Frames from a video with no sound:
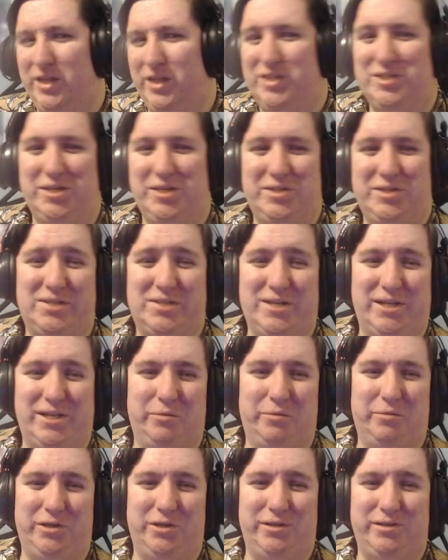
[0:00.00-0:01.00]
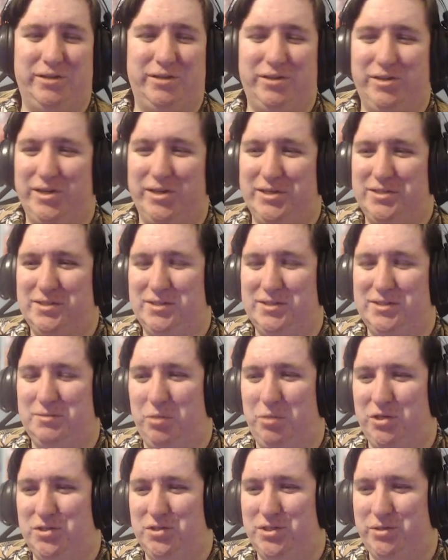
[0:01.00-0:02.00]
This ain't selling me. Are you guys
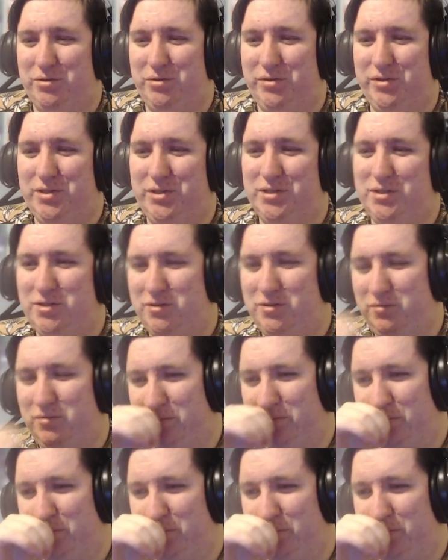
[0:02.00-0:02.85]
being sold on this?